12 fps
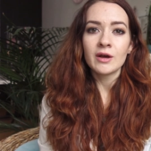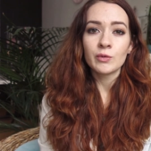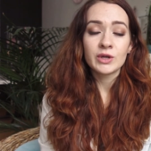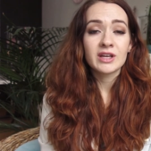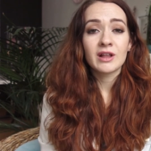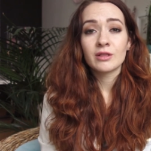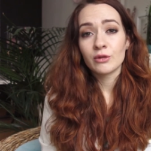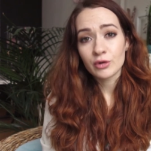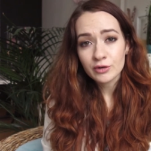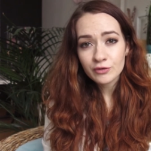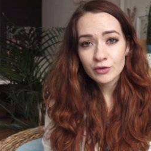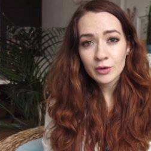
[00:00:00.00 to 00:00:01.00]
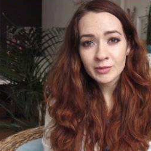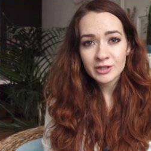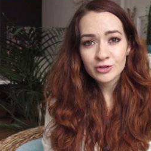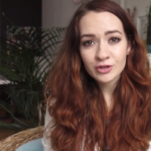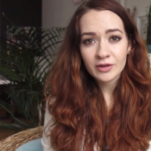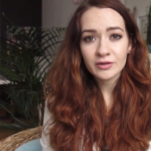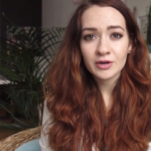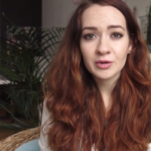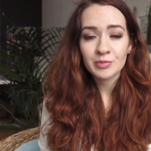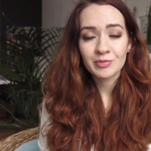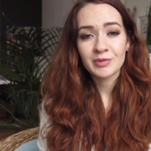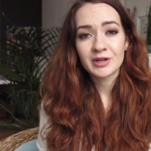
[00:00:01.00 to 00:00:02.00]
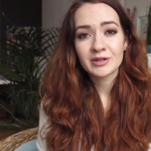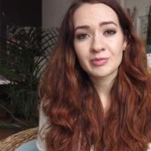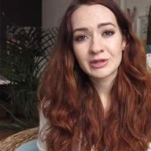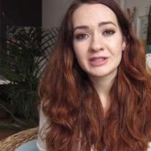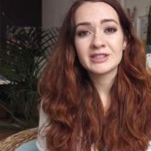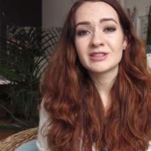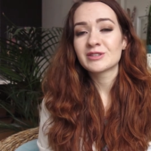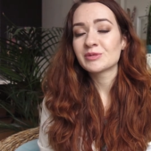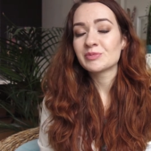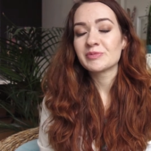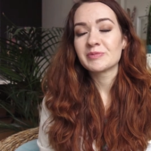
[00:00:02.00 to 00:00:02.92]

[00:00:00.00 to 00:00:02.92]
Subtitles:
we can learn from each other, but please